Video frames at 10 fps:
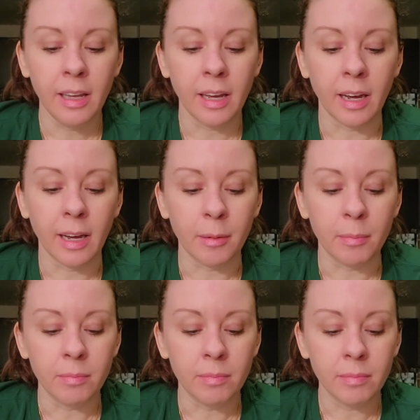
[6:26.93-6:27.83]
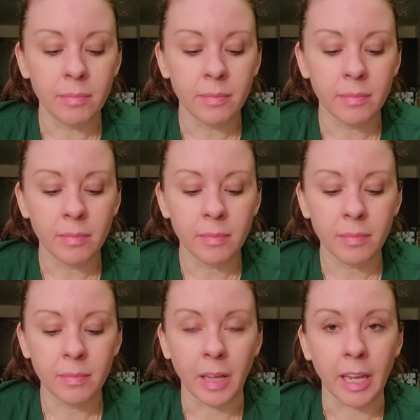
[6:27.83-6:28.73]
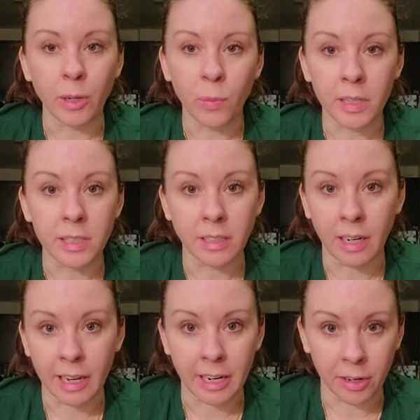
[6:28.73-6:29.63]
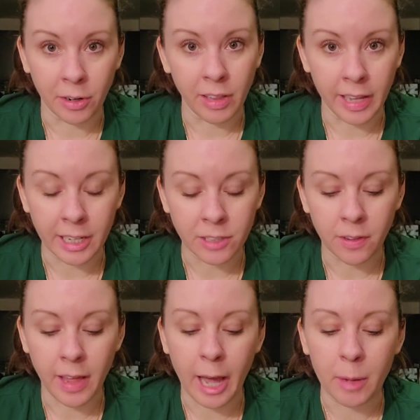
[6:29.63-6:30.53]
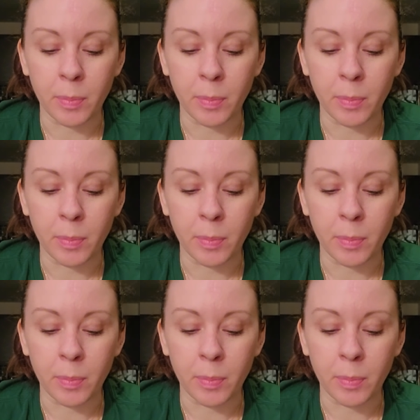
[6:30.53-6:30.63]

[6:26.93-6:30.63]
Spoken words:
And you want to start at an early age for that.